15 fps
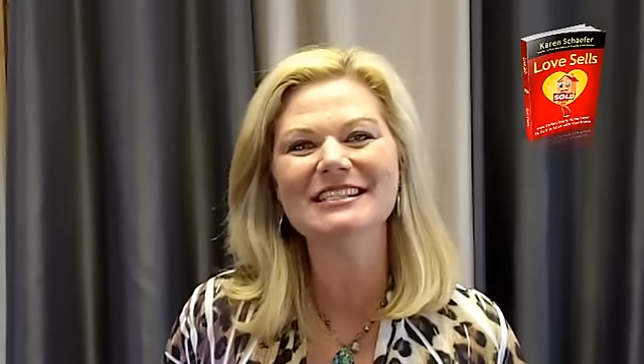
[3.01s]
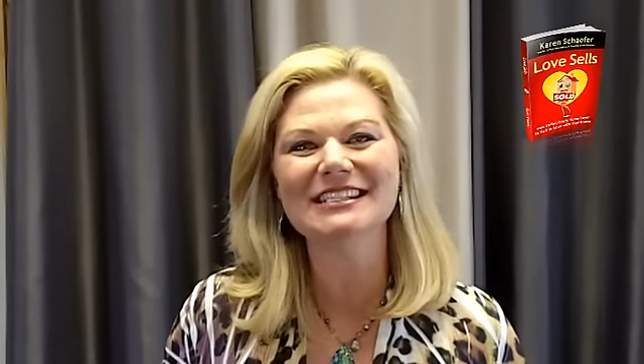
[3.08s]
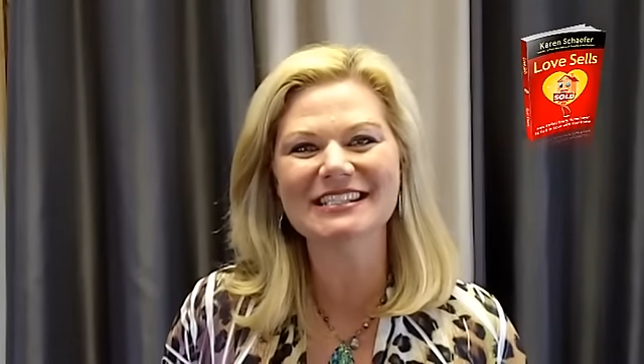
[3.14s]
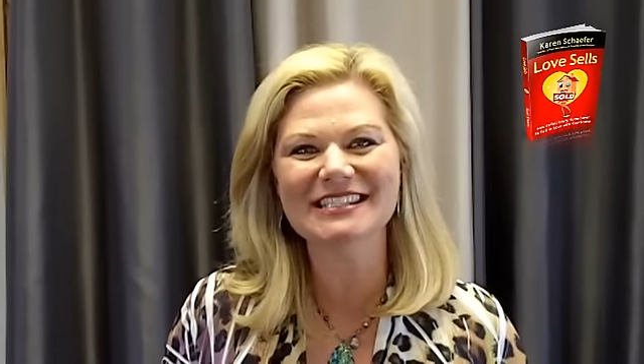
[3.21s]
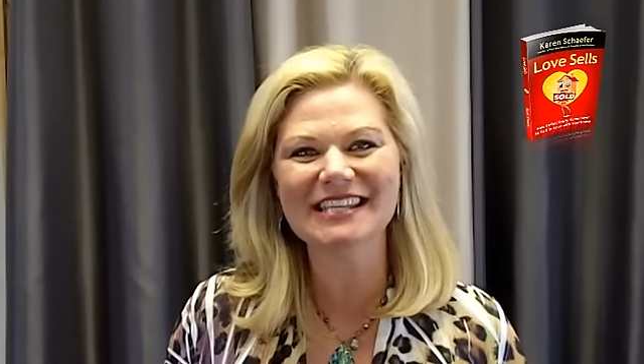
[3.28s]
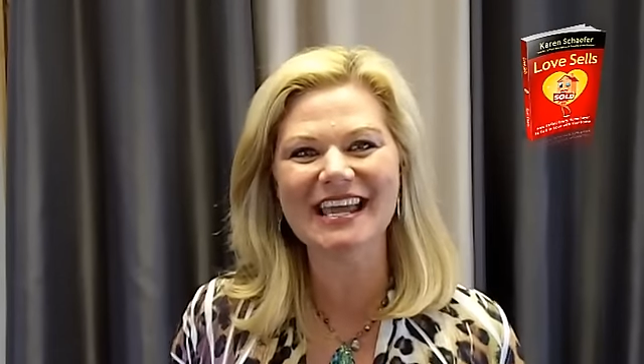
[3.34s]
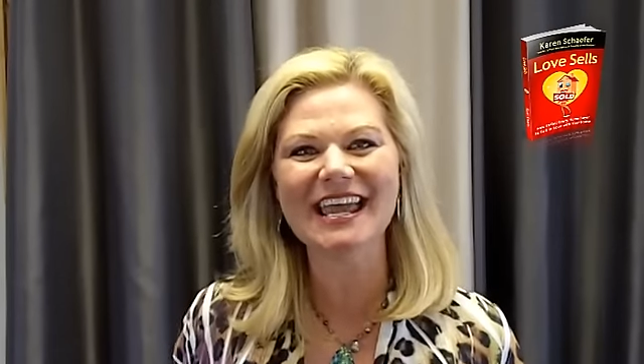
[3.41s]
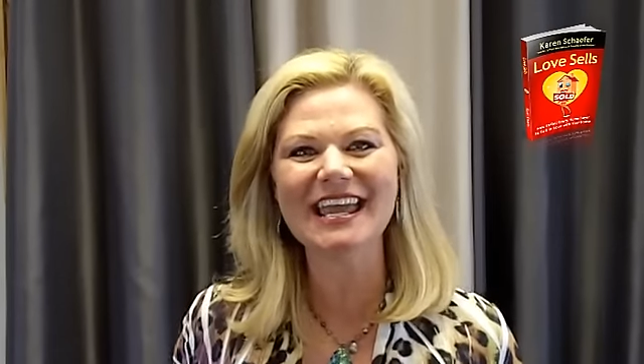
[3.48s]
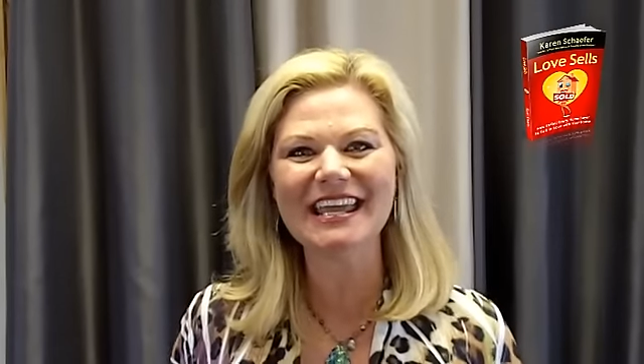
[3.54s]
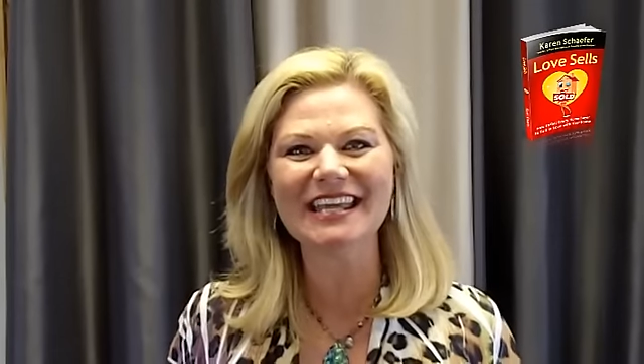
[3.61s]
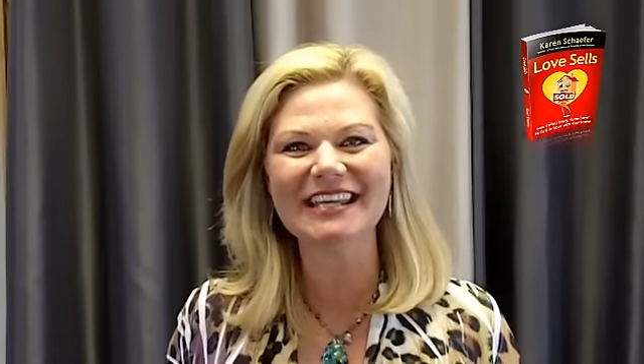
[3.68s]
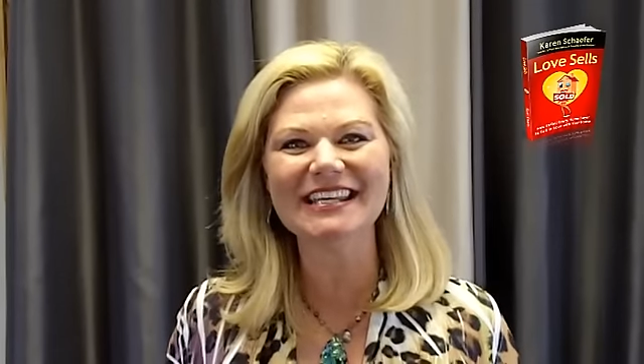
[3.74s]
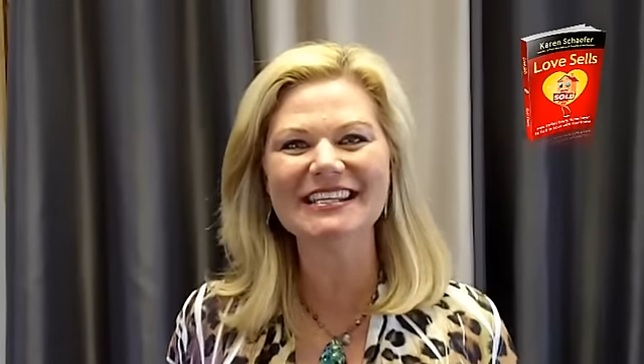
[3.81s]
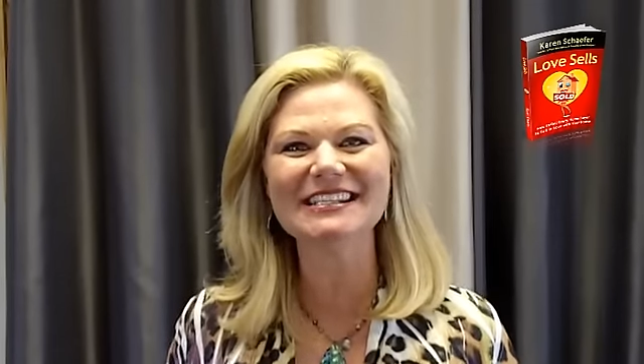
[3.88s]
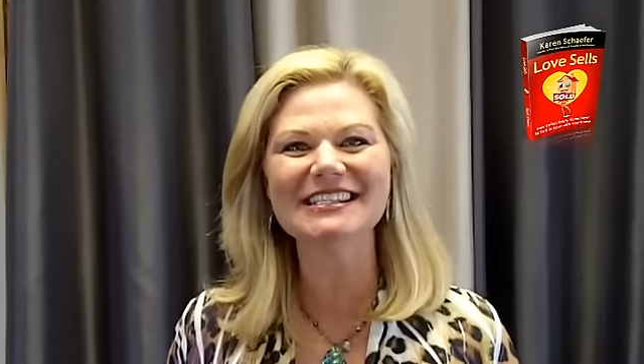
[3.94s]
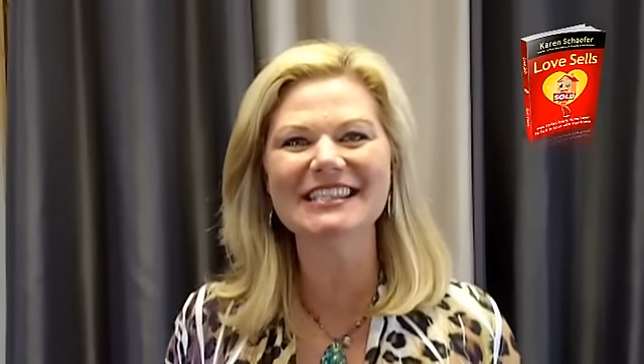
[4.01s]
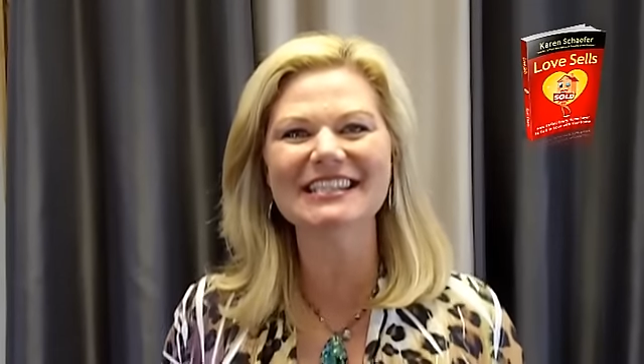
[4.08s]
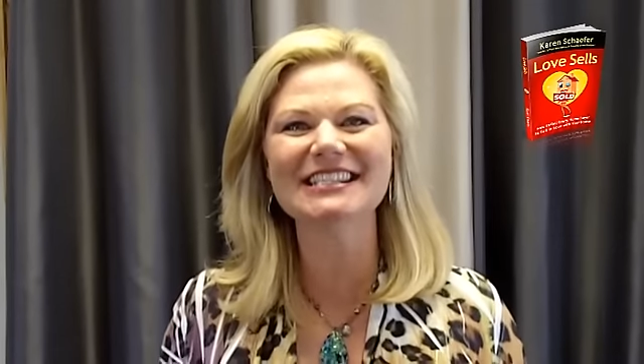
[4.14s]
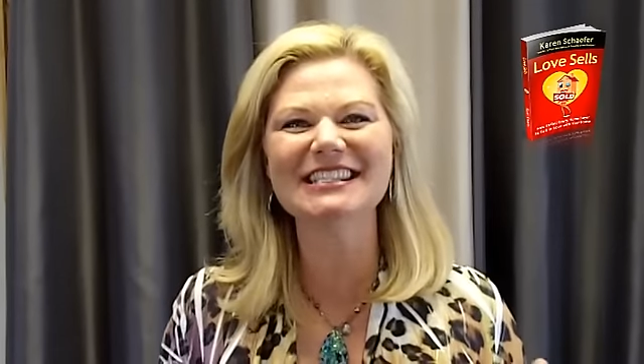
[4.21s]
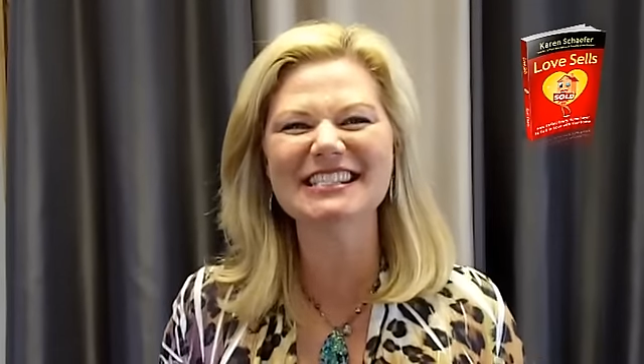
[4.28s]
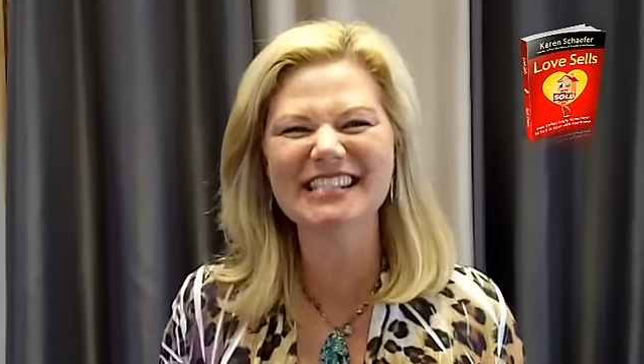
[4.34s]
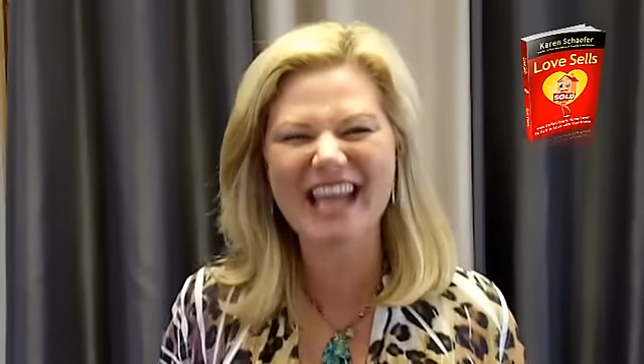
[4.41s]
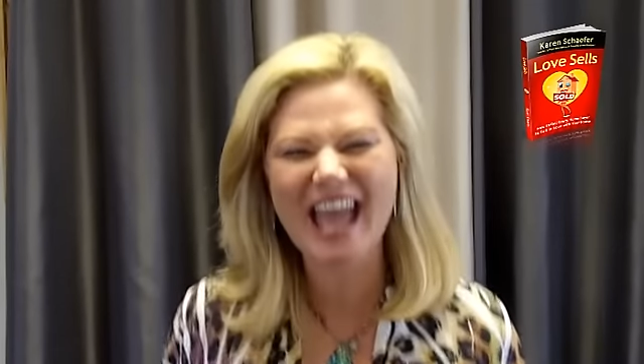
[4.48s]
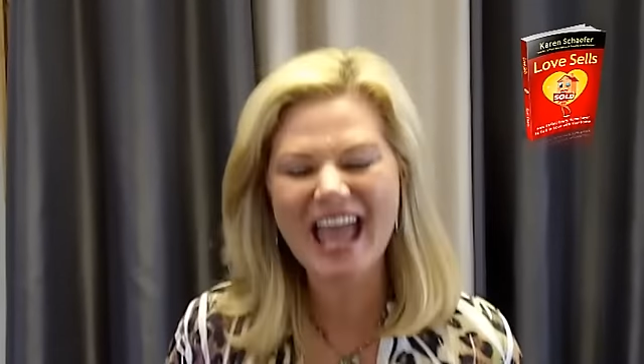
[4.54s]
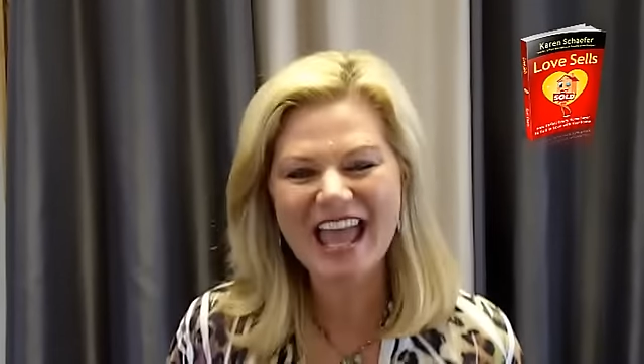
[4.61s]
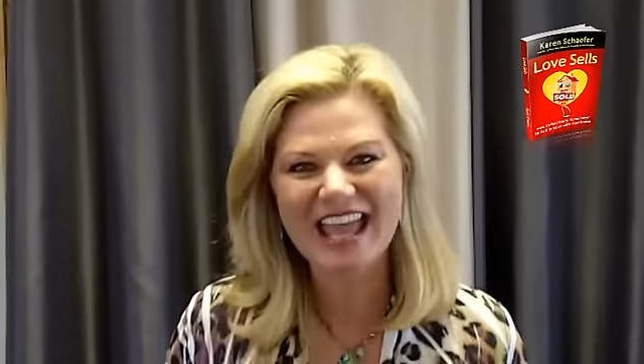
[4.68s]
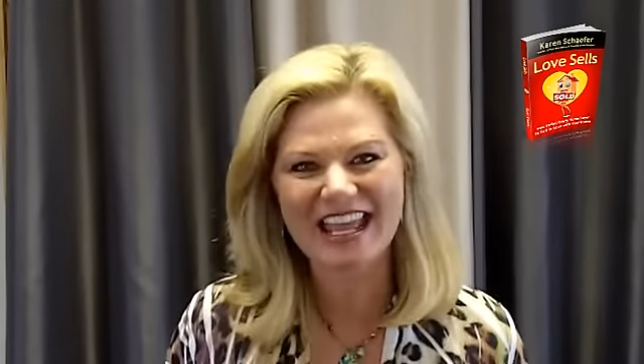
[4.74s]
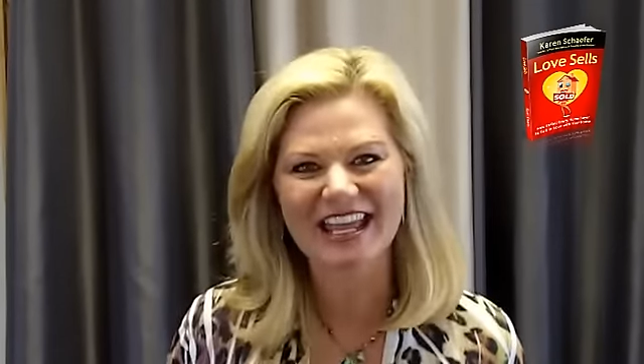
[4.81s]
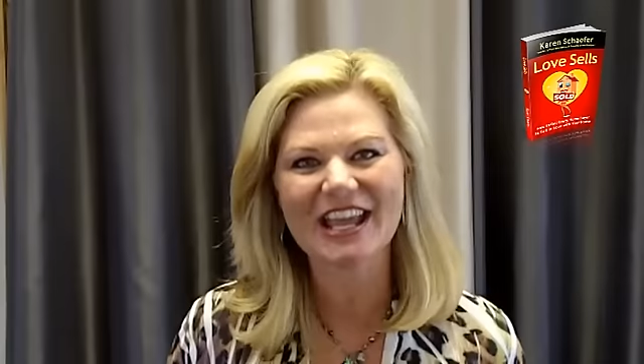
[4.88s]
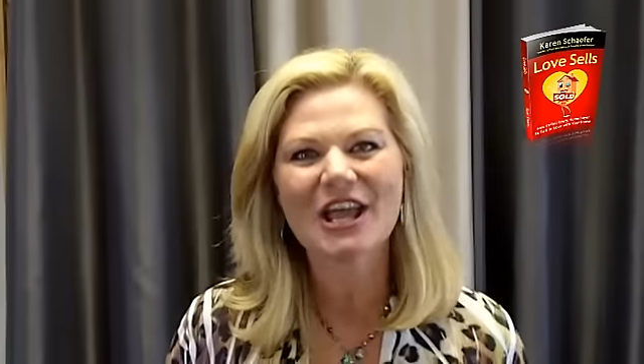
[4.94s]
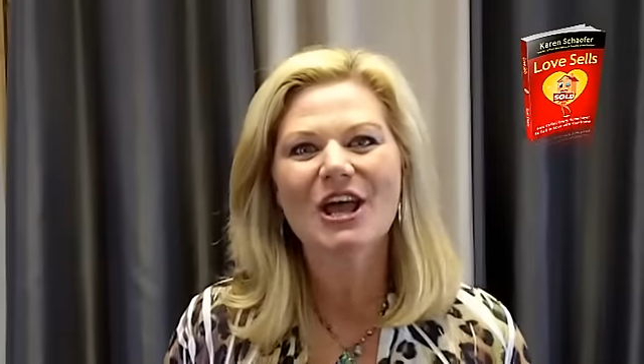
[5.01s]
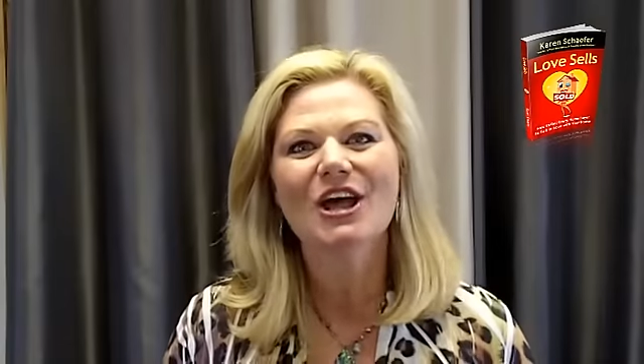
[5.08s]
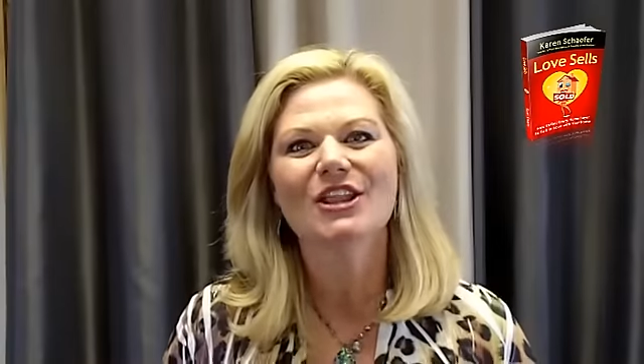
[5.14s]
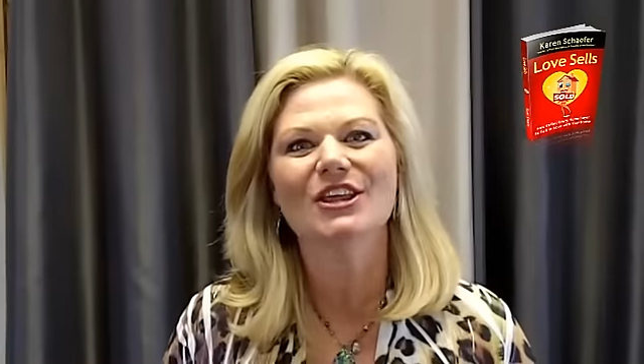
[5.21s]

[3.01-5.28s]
Today is the day